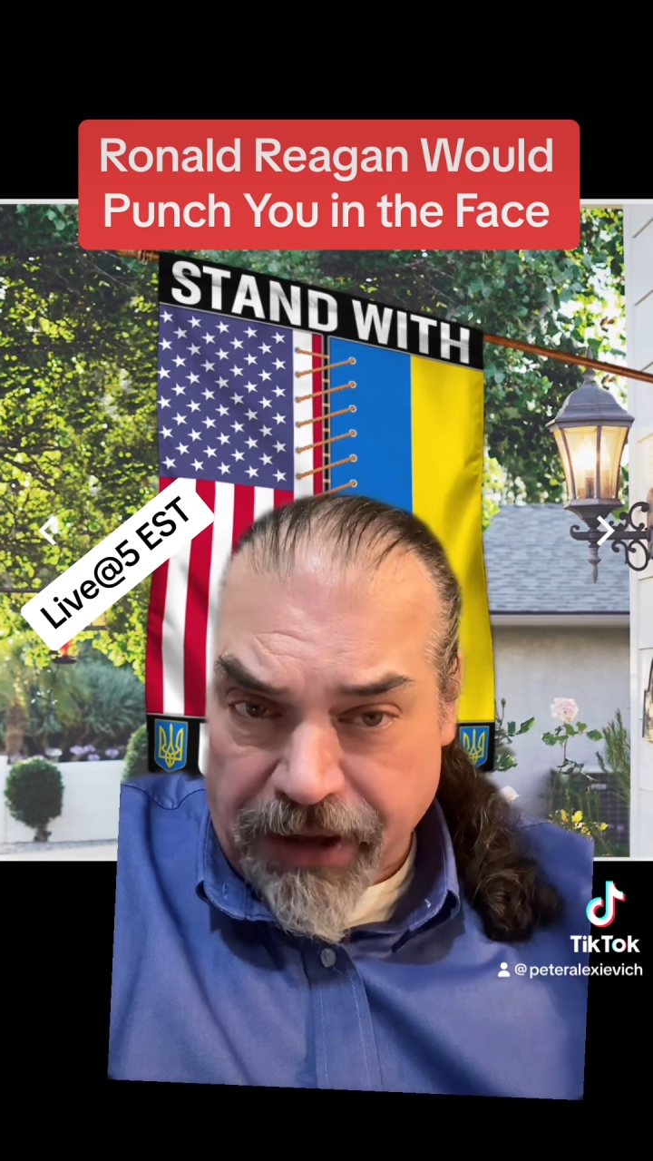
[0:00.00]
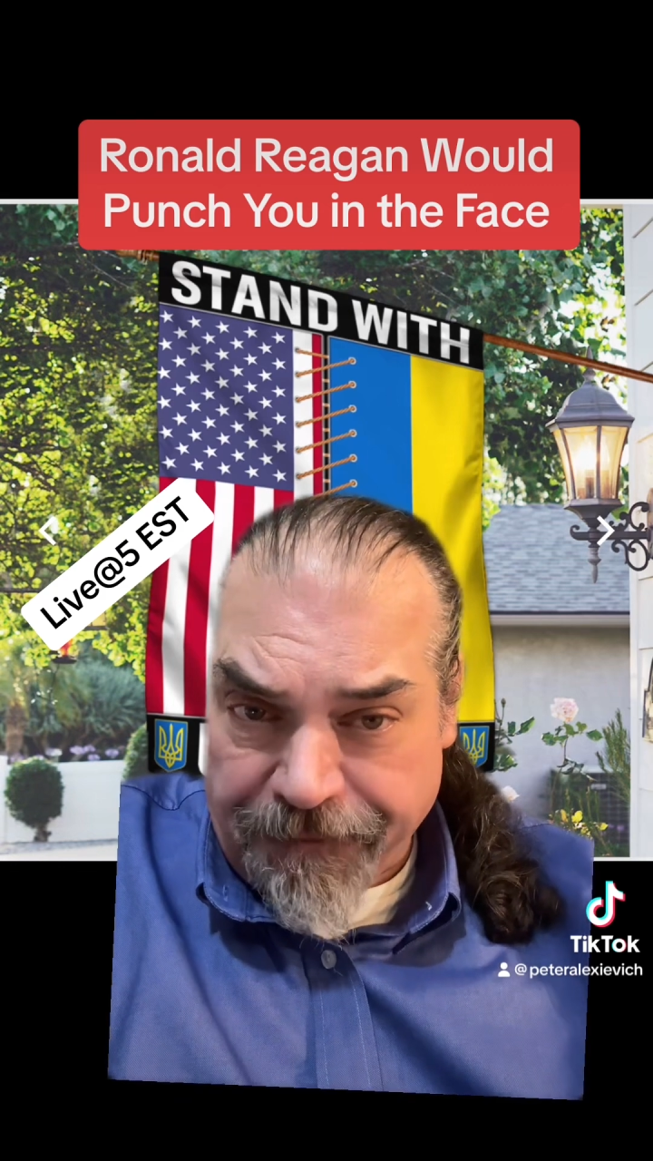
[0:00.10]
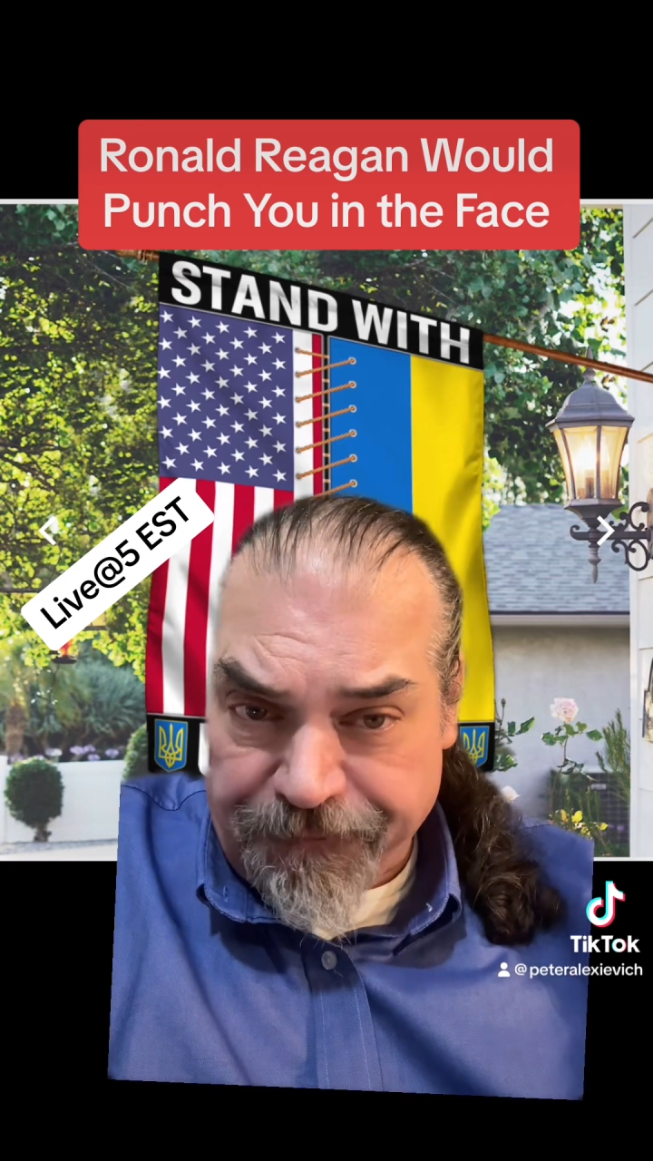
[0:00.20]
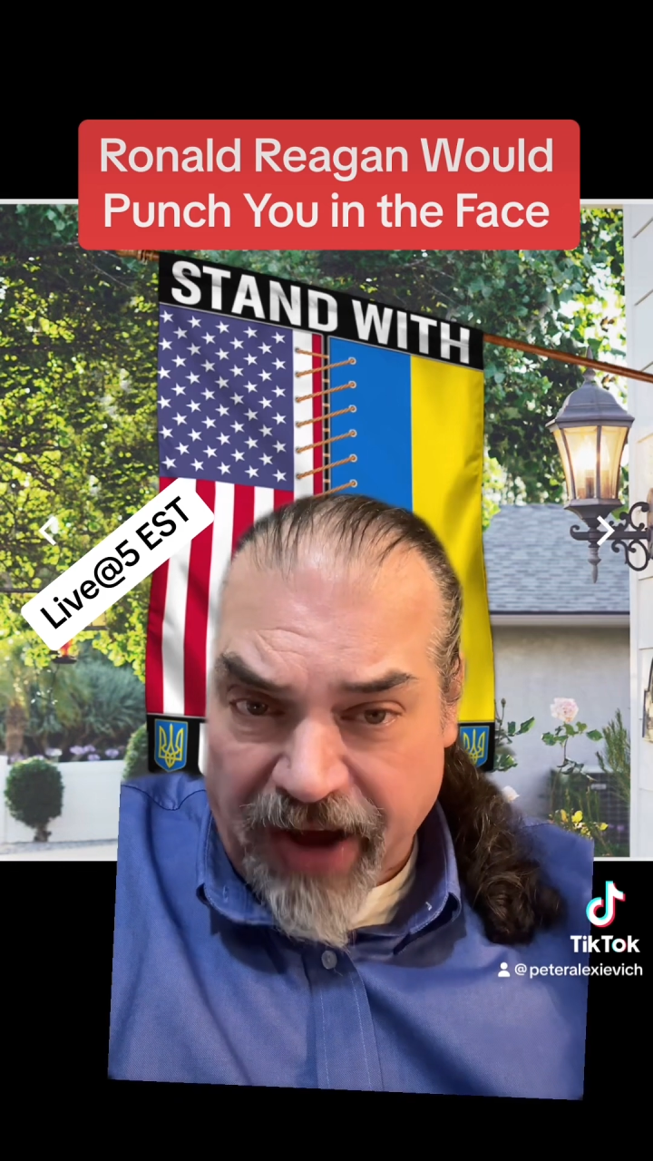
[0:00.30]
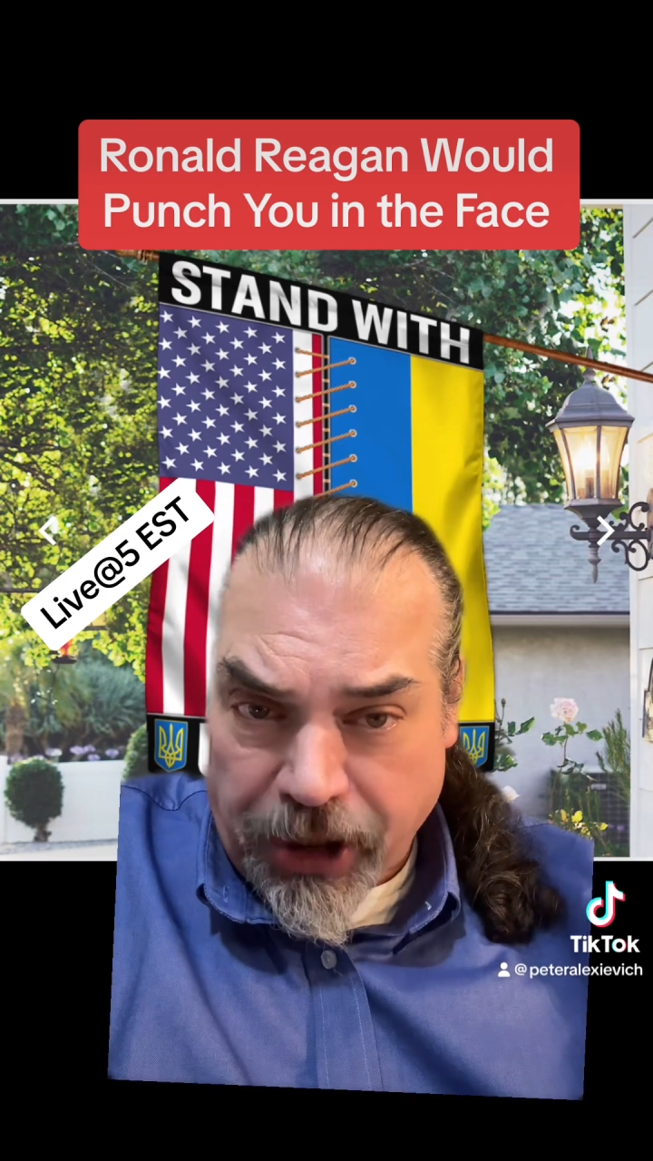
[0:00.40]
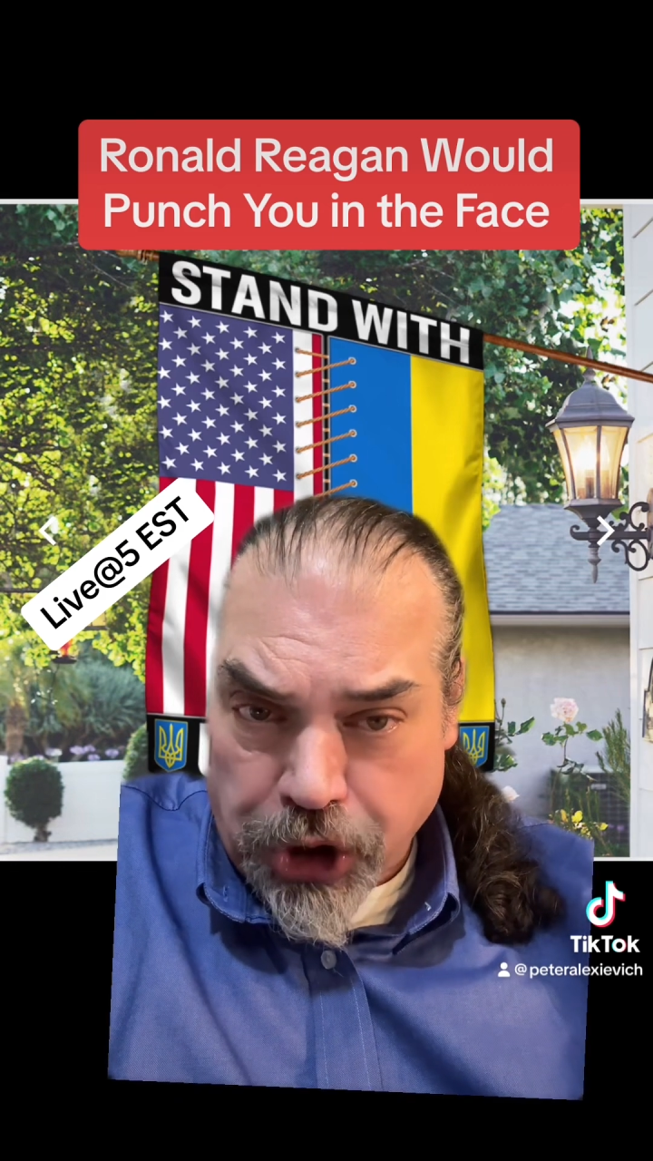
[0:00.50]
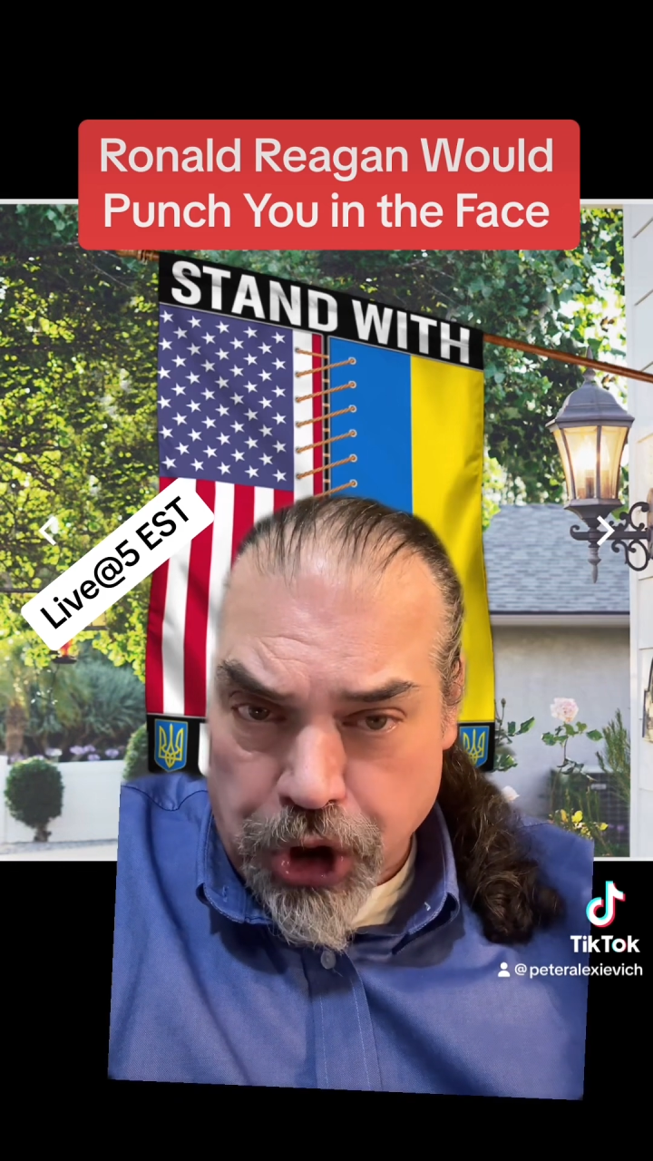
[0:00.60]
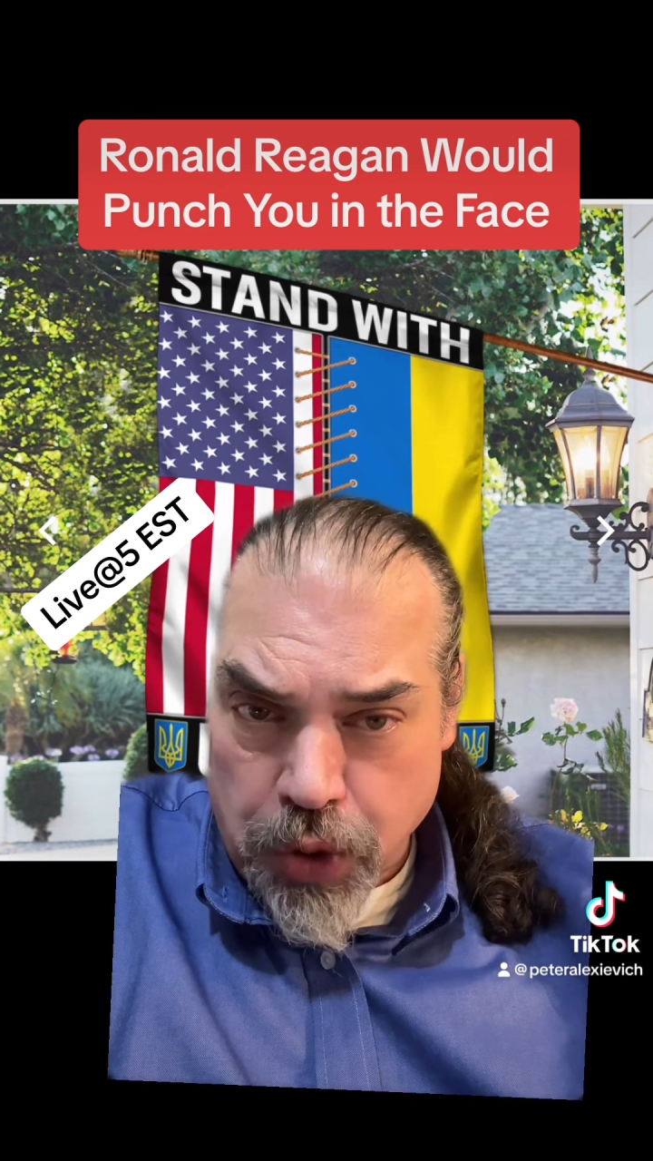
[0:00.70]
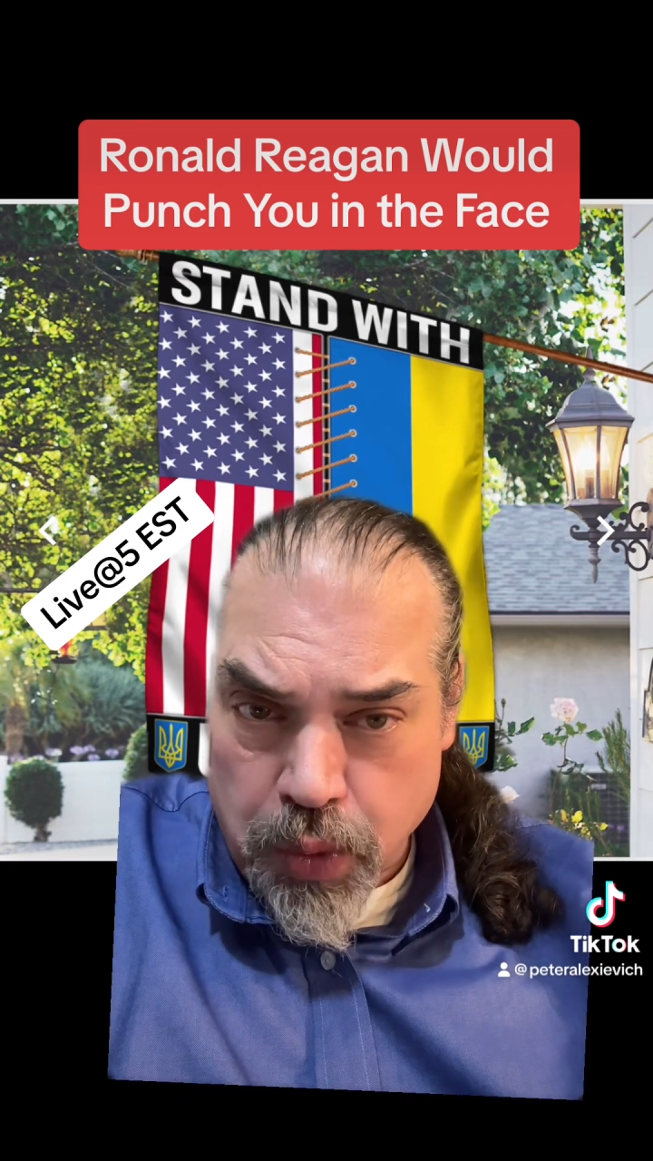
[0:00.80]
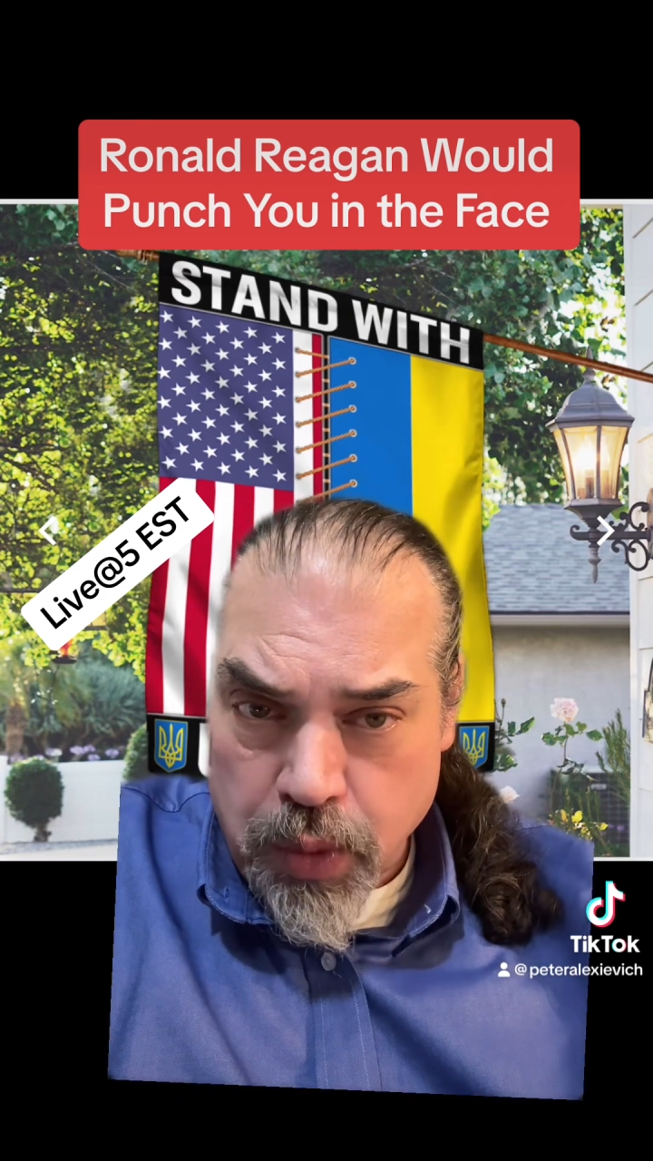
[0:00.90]
affect
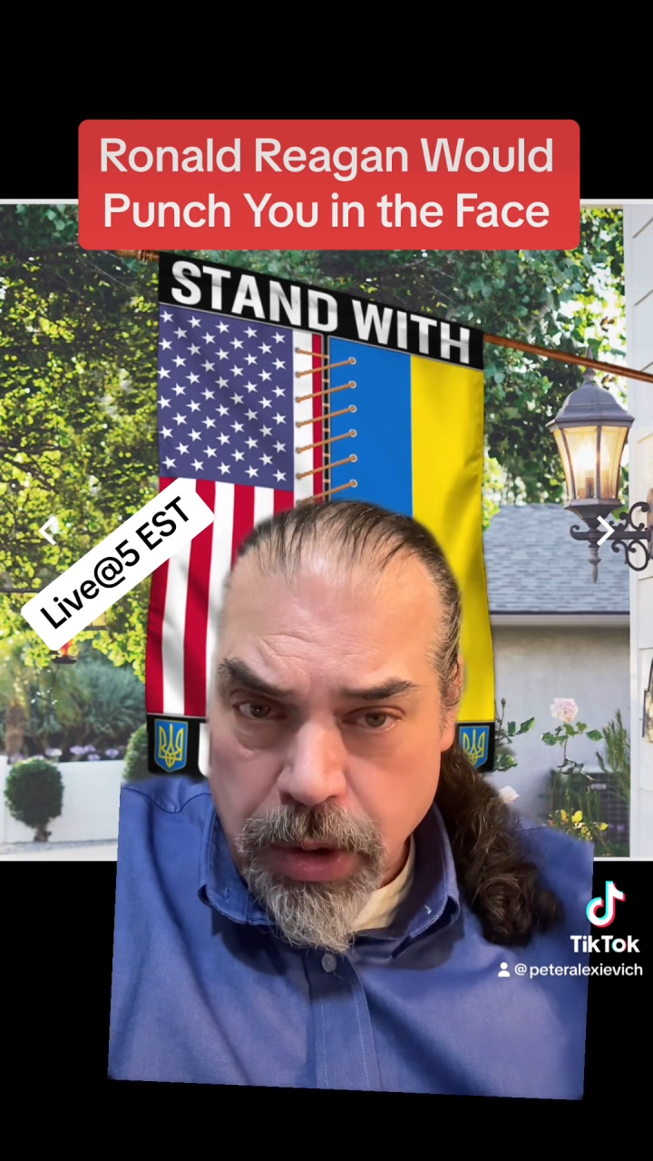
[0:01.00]
you.